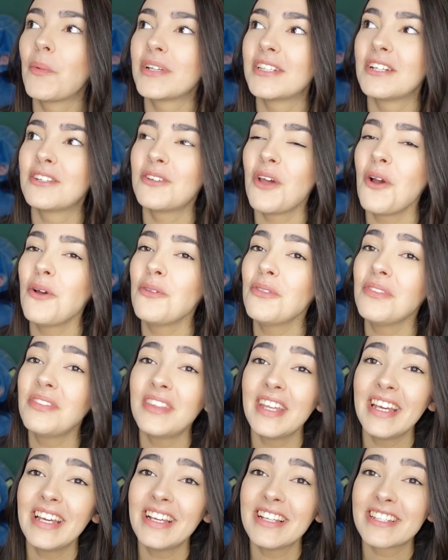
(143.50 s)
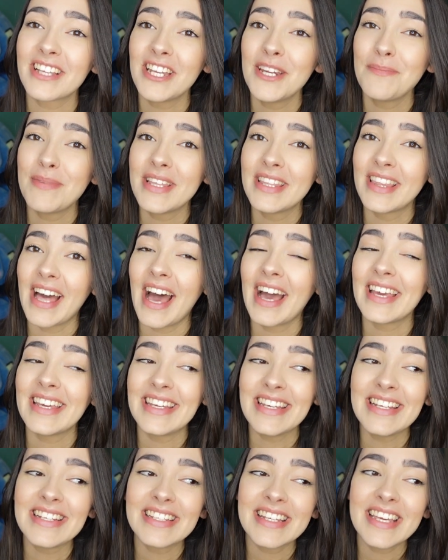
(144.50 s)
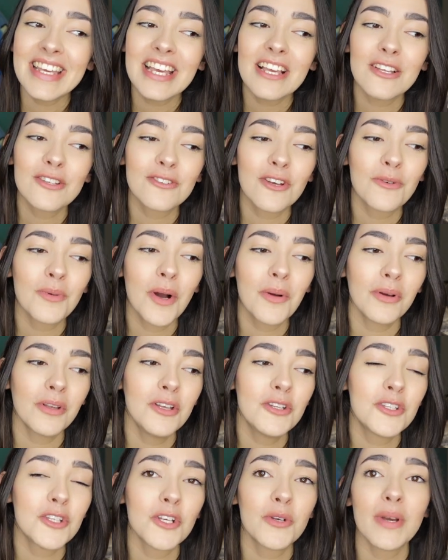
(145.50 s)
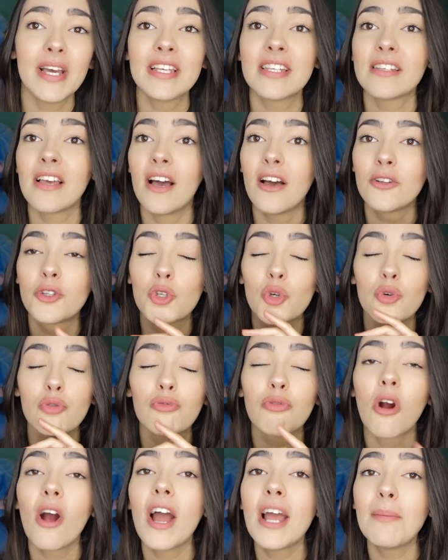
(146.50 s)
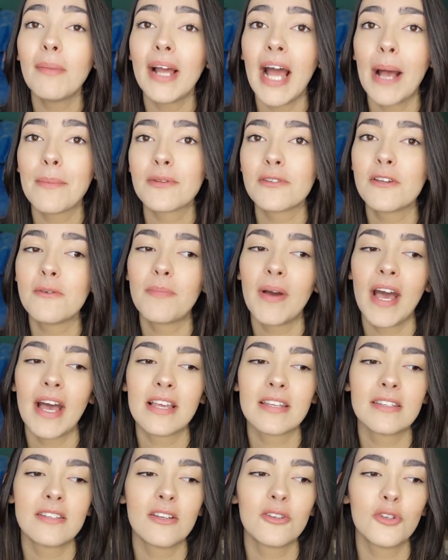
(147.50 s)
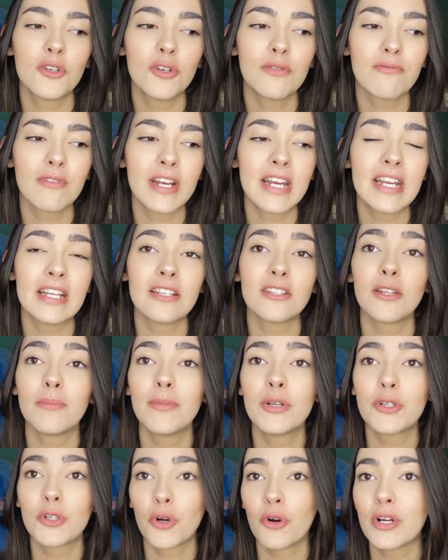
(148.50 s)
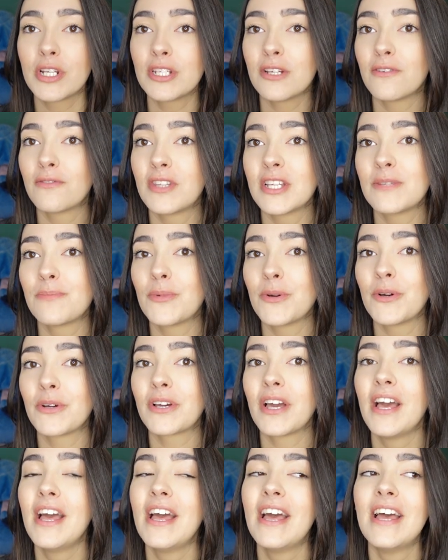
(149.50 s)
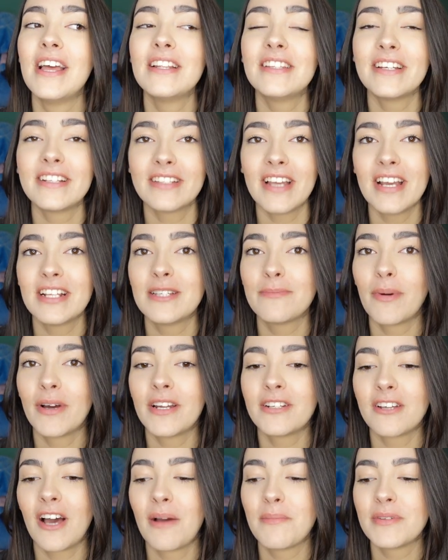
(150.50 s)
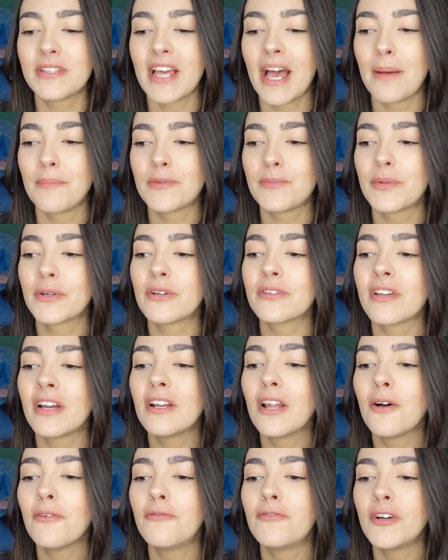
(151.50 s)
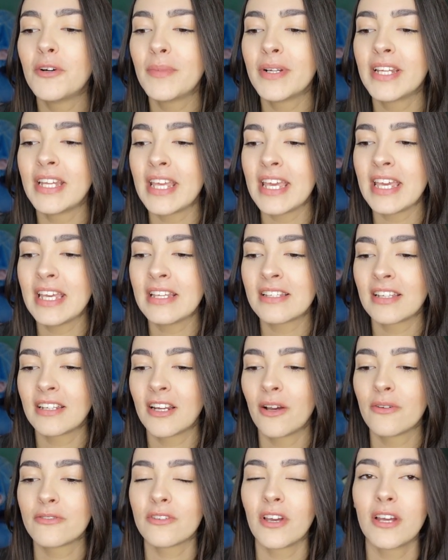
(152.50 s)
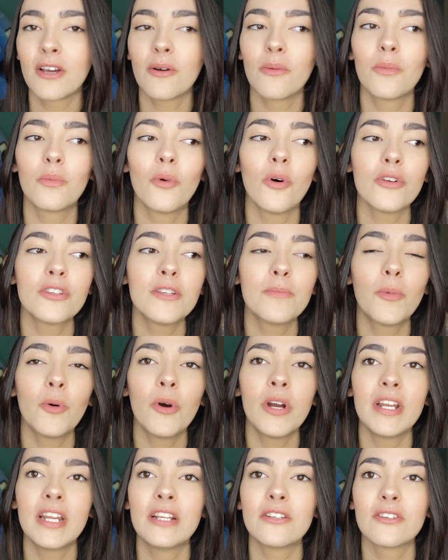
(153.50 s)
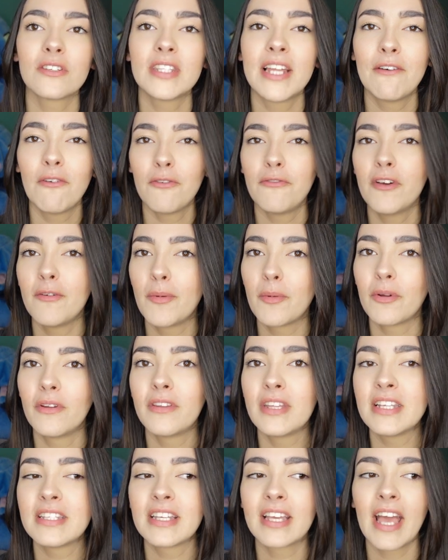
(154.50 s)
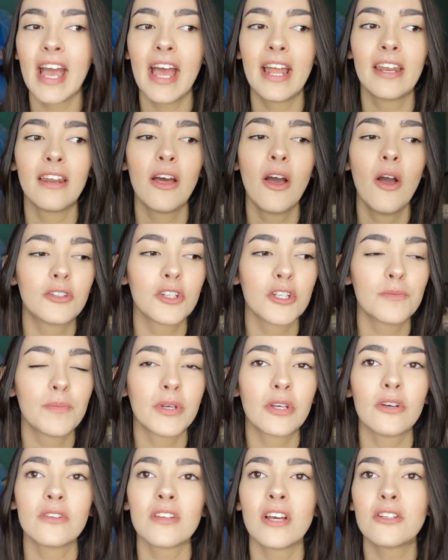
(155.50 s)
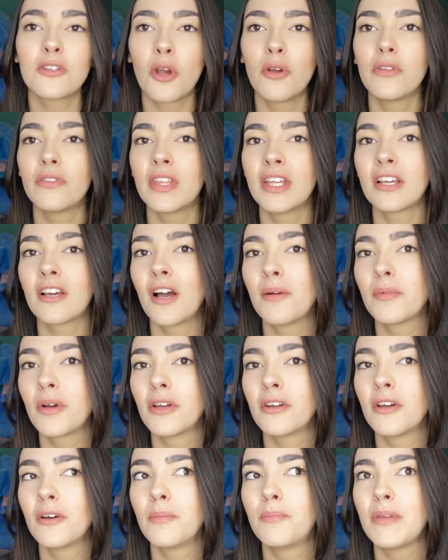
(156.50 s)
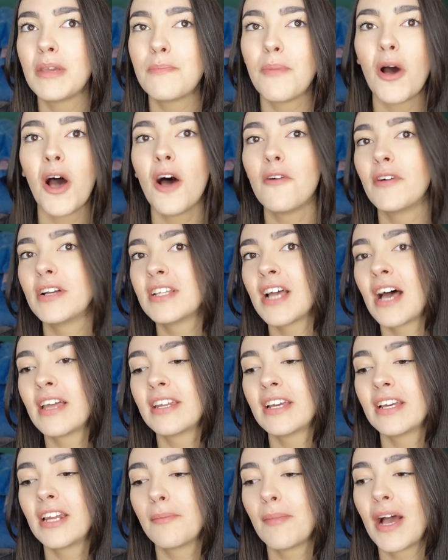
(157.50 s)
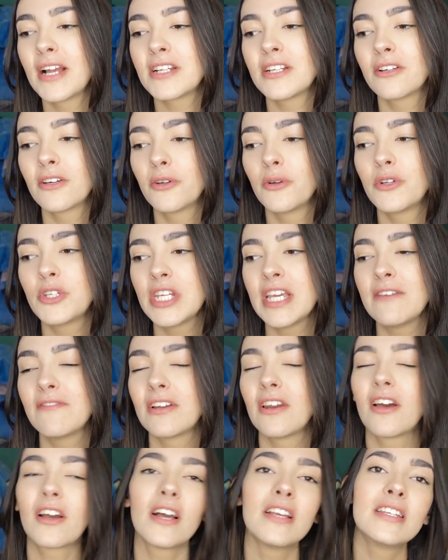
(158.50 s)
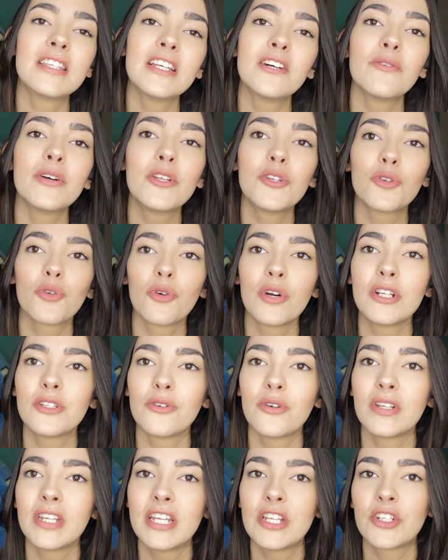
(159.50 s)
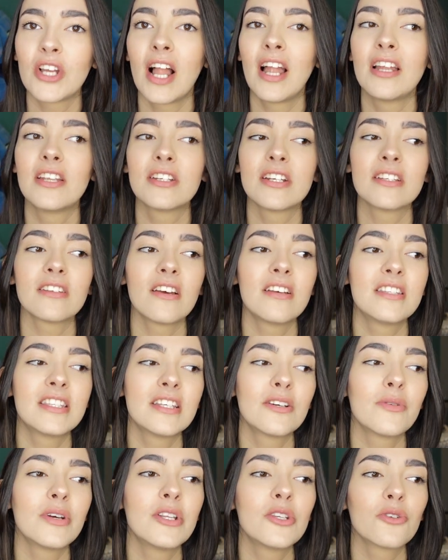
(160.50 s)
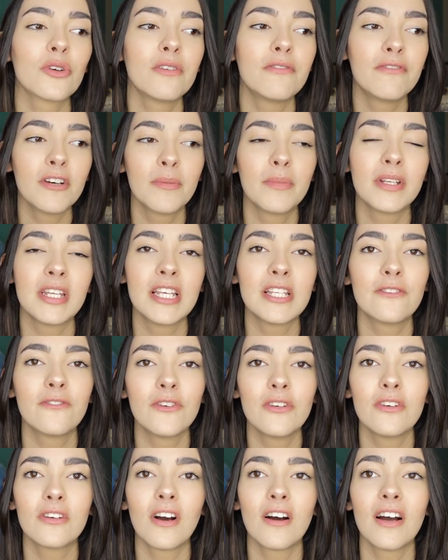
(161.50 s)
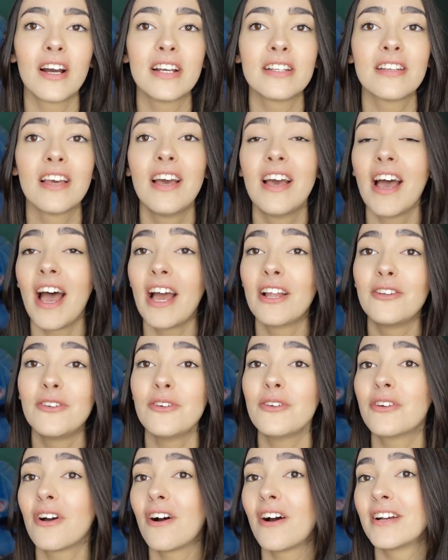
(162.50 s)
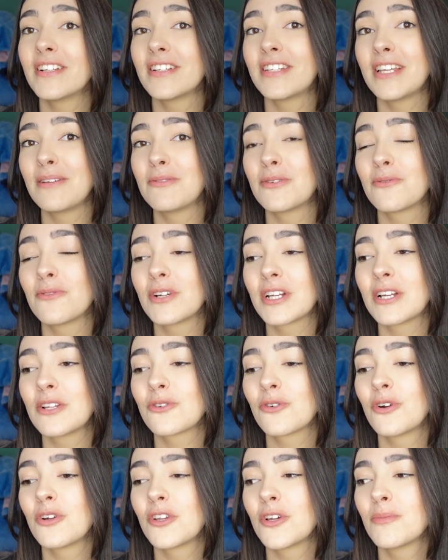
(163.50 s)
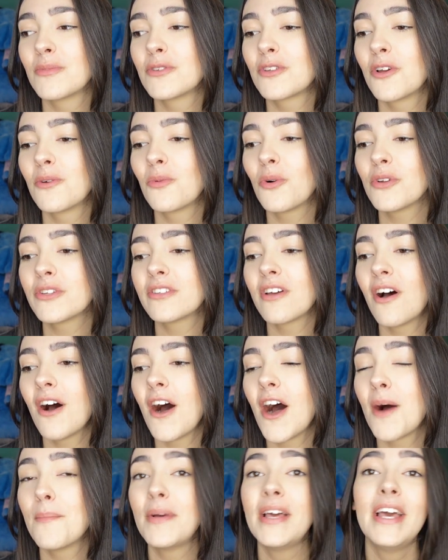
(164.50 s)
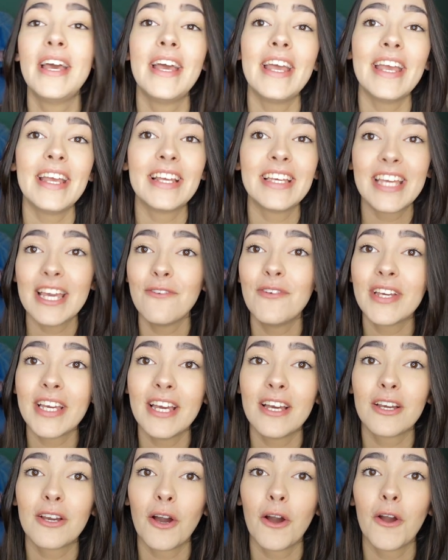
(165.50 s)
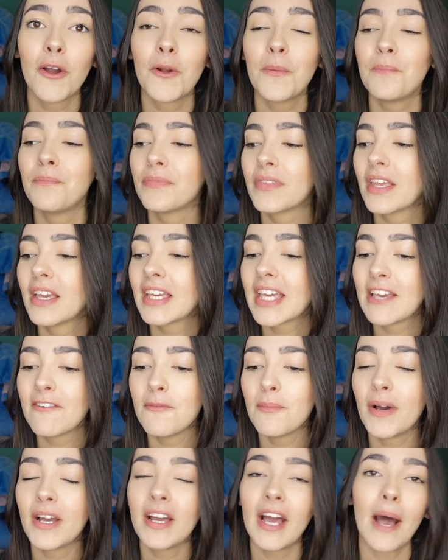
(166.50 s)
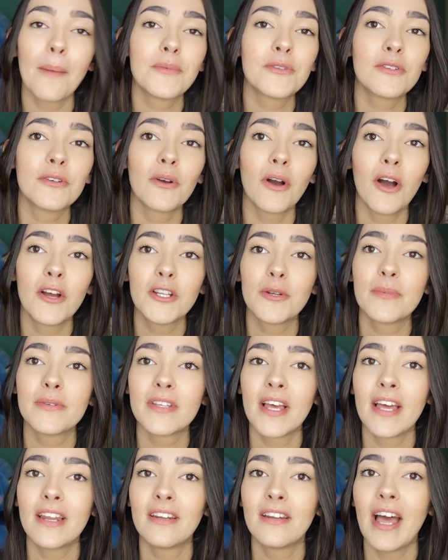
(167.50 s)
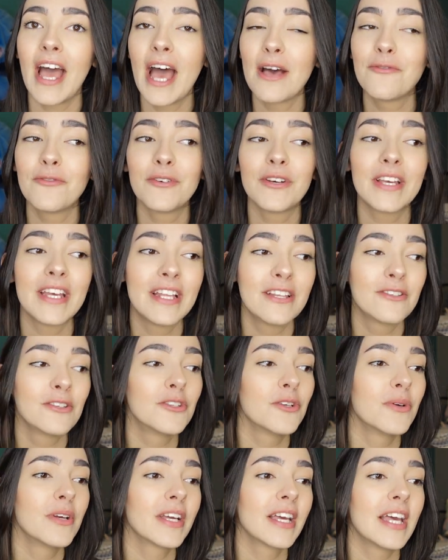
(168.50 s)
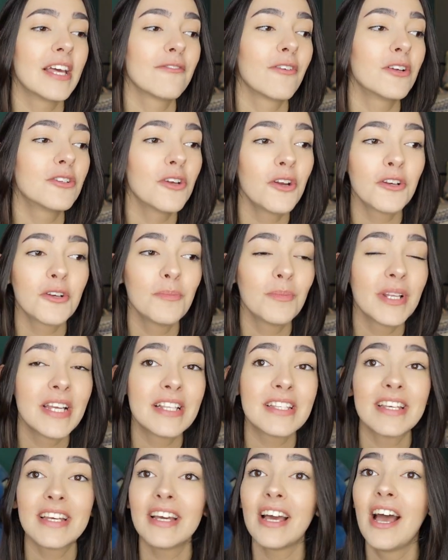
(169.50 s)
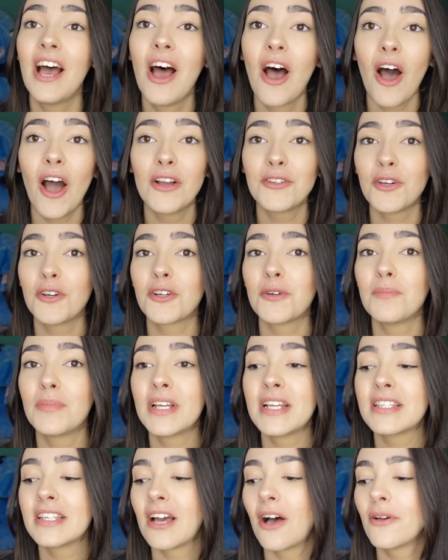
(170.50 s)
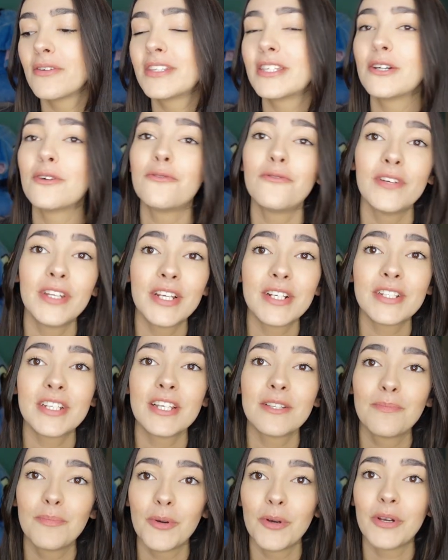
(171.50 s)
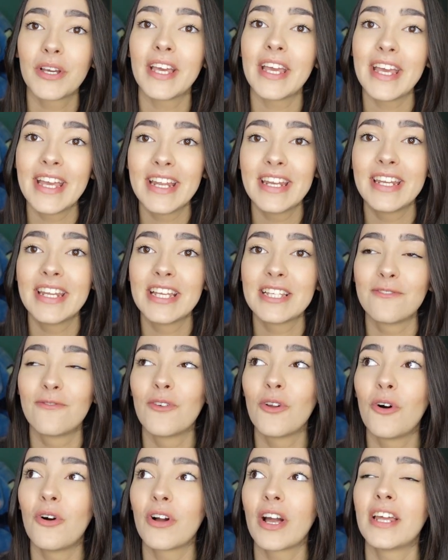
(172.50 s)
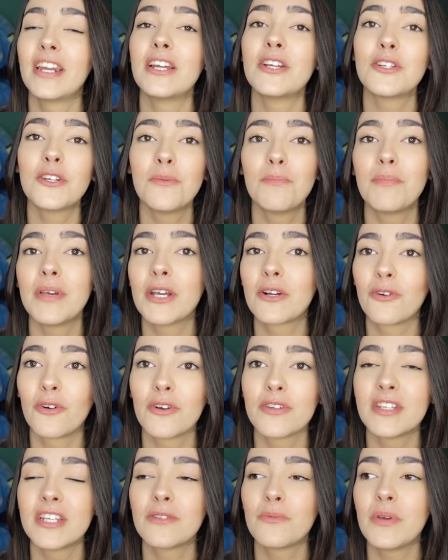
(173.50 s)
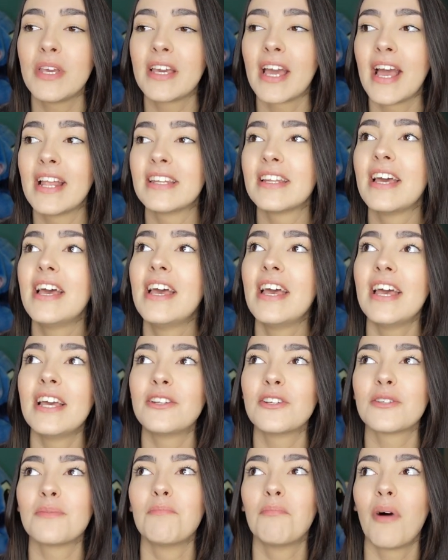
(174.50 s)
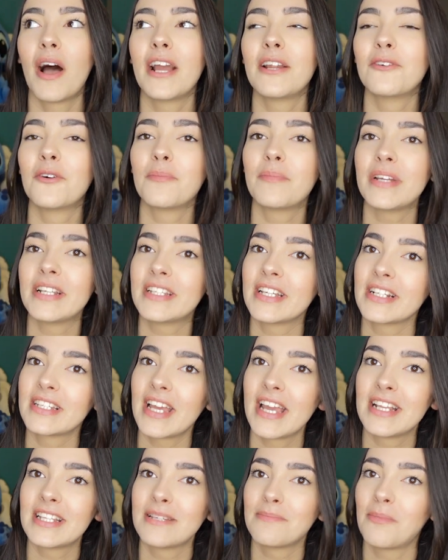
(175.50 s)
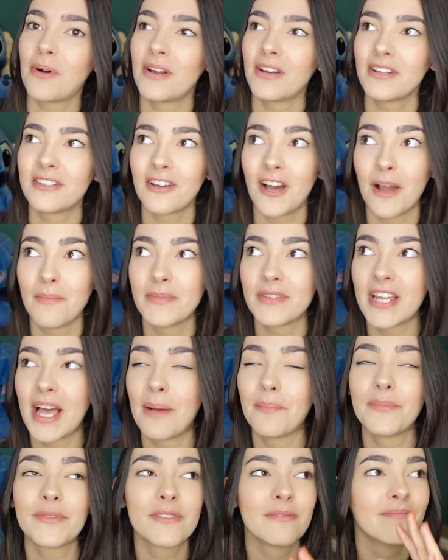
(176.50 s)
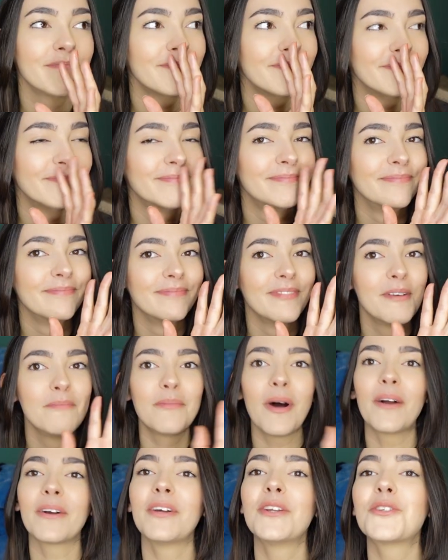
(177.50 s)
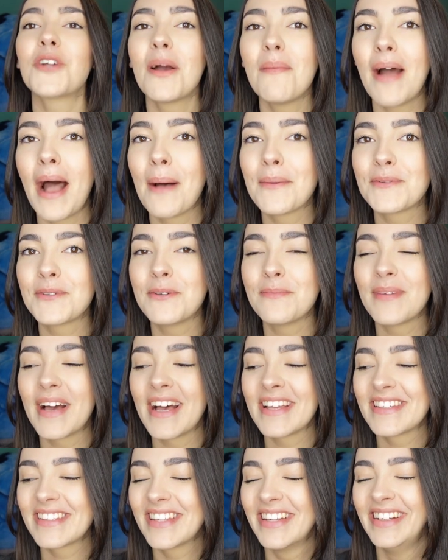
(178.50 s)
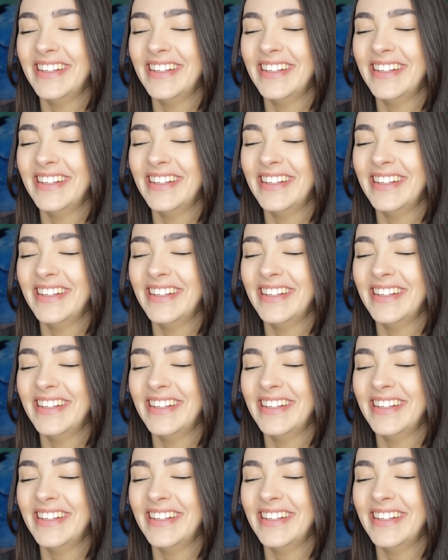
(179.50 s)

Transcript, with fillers: which I don't think is going to be that easy. So what I'm going to do is try my absolute best to read the majority of this book dictated by the timestamps because I love filming these and I was like, what's the point in just never filming one of these again just because I don't think I'm gonna be perfect at it and I'm actually gonna achieve it. Like I still enjoy doing these challenges. I still enjoy filming these for you guys and you guys seem to really enjoy them. So what's the harm in giving it a go, giving my absolute 100% effort into doing it. If I don't complete it, I don't complete it. I'll still finish this book in this vlog and it should be across this weekend. It just might not be dictated by the timestamps. But I'm gonna try my absolute best.